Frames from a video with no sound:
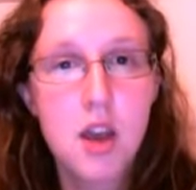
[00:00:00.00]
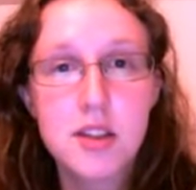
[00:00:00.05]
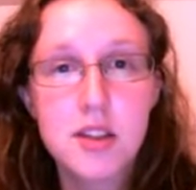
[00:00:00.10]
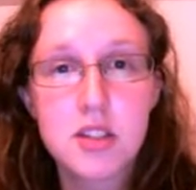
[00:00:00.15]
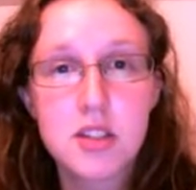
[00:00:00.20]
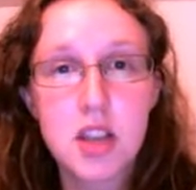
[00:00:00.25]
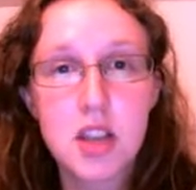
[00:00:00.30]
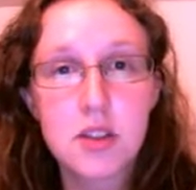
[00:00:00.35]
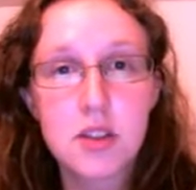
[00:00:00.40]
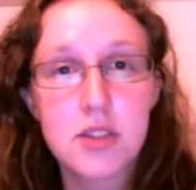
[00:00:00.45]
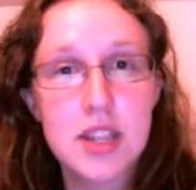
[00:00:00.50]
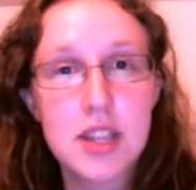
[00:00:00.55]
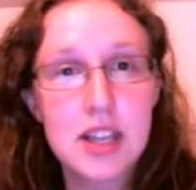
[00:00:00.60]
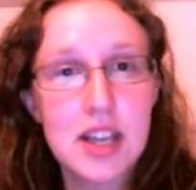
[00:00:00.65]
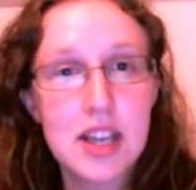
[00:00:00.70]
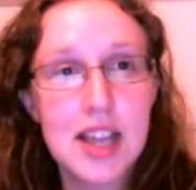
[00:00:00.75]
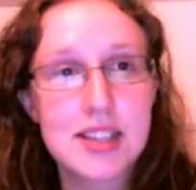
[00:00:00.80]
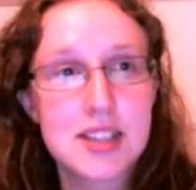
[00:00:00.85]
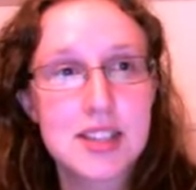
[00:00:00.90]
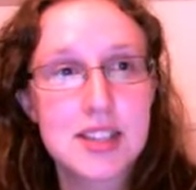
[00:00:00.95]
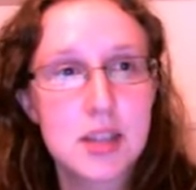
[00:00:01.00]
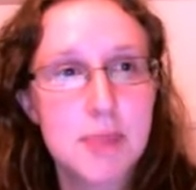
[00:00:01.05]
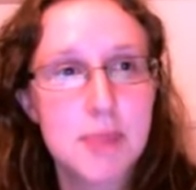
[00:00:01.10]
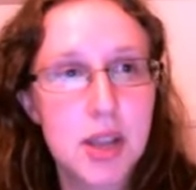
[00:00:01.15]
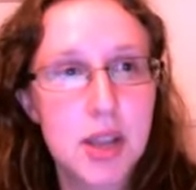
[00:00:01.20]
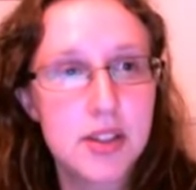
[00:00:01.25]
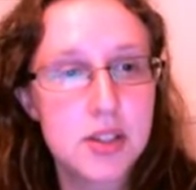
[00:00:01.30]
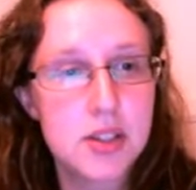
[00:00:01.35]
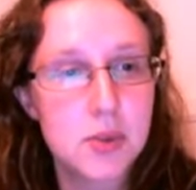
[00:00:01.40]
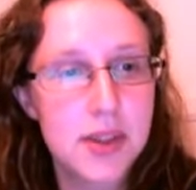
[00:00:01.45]
So the last little bit
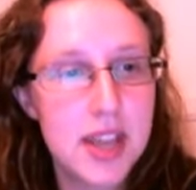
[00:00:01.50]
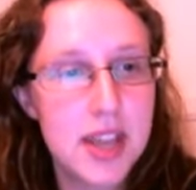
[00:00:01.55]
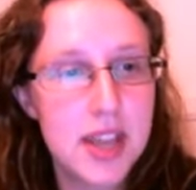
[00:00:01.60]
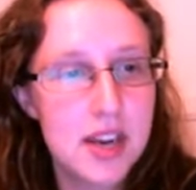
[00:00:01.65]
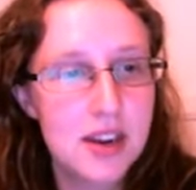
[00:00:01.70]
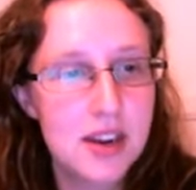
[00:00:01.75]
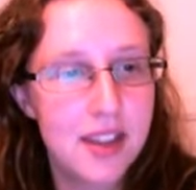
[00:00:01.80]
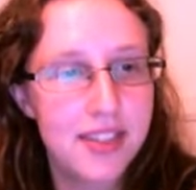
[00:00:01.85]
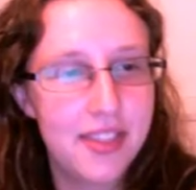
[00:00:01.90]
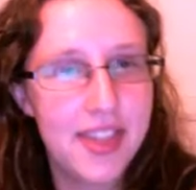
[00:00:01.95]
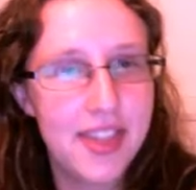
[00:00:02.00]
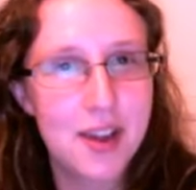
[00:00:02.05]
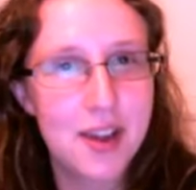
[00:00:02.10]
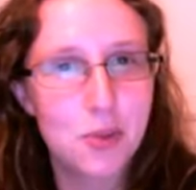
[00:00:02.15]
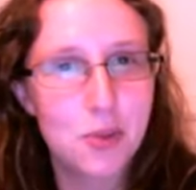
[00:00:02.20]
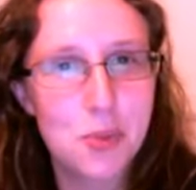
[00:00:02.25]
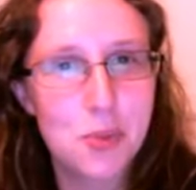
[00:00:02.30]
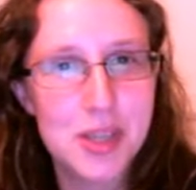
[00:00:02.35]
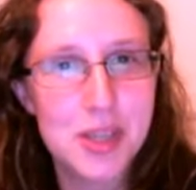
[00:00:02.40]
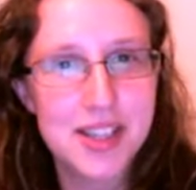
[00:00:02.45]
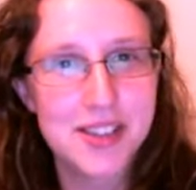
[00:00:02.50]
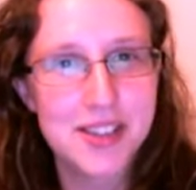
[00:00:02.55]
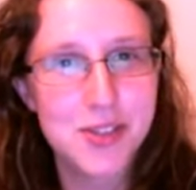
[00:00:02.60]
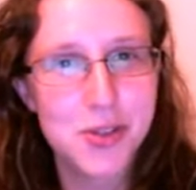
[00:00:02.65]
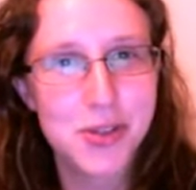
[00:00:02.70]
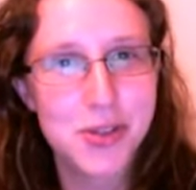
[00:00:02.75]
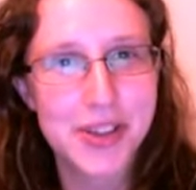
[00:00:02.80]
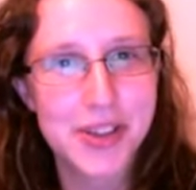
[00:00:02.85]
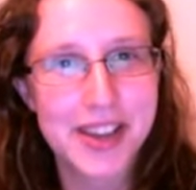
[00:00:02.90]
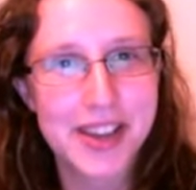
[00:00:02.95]
on this one then, and then I will be done
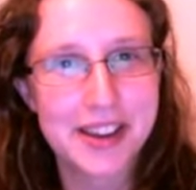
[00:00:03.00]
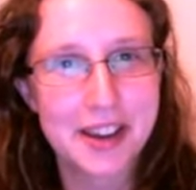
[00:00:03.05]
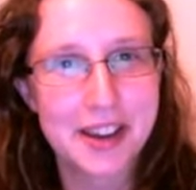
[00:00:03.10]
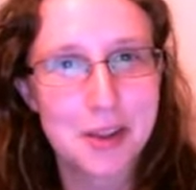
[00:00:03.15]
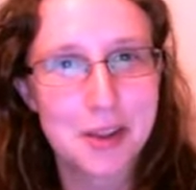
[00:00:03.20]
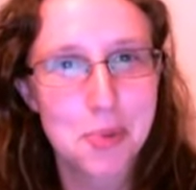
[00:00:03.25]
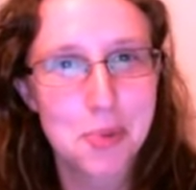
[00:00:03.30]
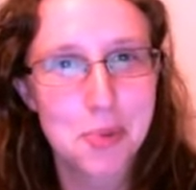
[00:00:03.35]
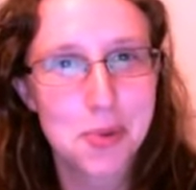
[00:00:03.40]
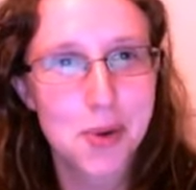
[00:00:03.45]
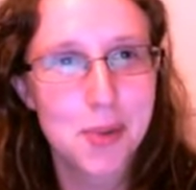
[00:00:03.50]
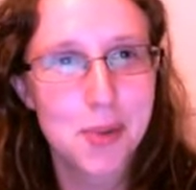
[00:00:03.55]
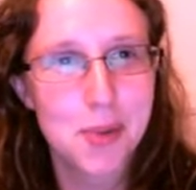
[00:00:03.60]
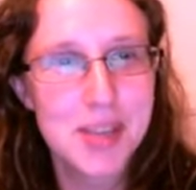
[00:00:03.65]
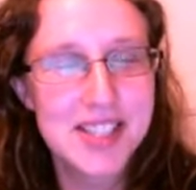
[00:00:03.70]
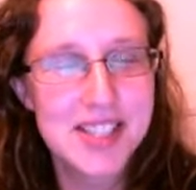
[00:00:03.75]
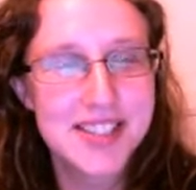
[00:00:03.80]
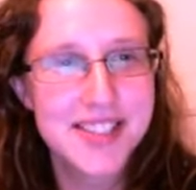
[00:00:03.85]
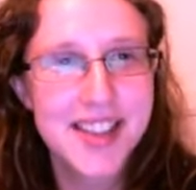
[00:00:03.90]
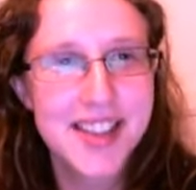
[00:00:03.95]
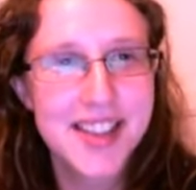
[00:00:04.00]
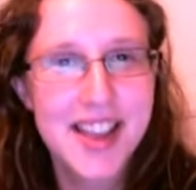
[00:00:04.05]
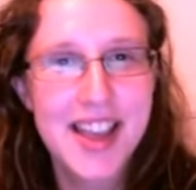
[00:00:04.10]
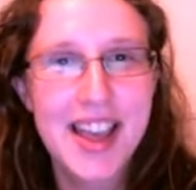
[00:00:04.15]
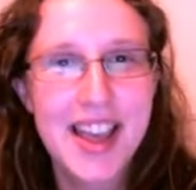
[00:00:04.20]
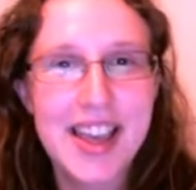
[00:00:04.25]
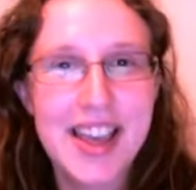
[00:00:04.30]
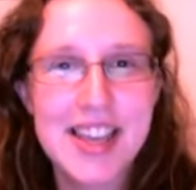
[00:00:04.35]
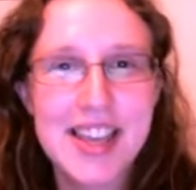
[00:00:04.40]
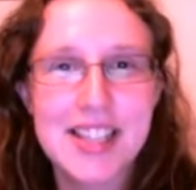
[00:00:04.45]
talking, I promise,
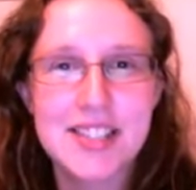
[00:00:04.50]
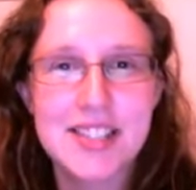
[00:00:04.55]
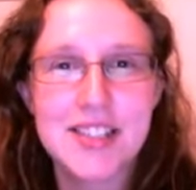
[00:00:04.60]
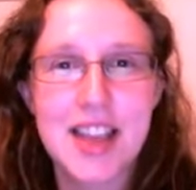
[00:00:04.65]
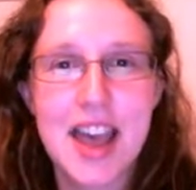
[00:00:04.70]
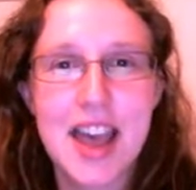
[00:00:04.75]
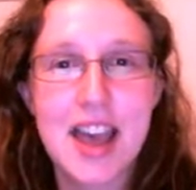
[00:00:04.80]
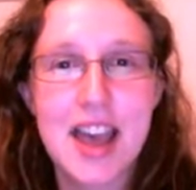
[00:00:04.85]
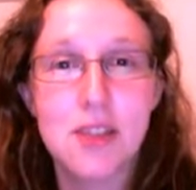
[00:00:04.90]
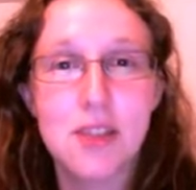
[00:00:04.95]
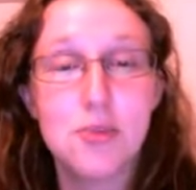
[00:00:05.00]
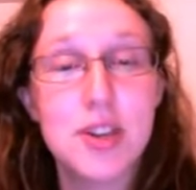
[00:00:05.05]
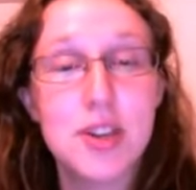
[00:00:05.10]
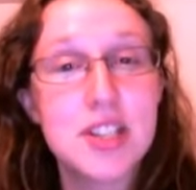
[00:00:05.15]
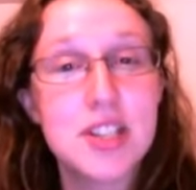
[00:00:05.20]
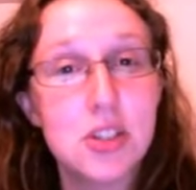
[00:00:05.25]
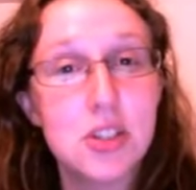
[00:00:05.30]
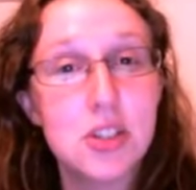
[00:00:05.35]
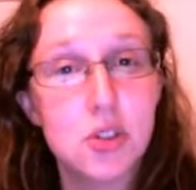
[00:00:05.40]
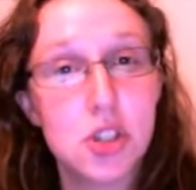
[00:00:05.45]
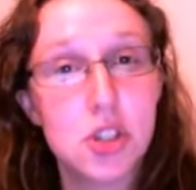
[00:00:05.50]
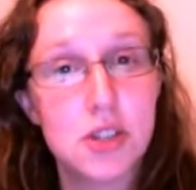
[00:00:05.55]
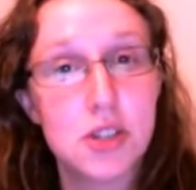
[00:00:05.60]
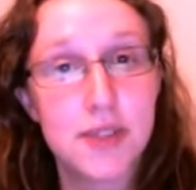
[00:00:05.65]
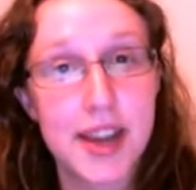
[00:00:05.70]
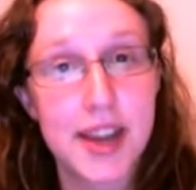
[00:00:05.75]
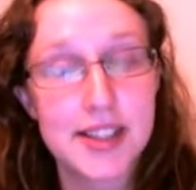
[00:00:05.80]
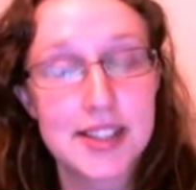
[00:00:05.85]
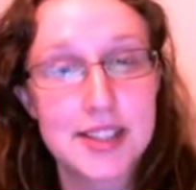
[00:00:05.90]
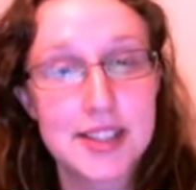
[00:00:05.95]
is resolution of
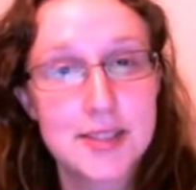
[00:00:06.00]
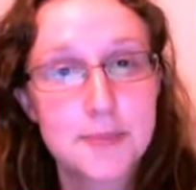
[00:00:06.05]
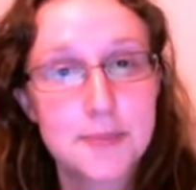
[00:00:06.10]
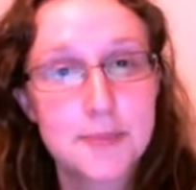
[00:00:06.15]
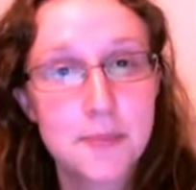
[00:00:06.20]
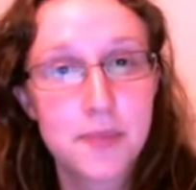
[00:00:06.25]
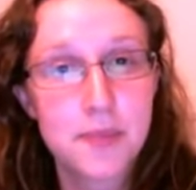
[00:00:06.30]
vectors.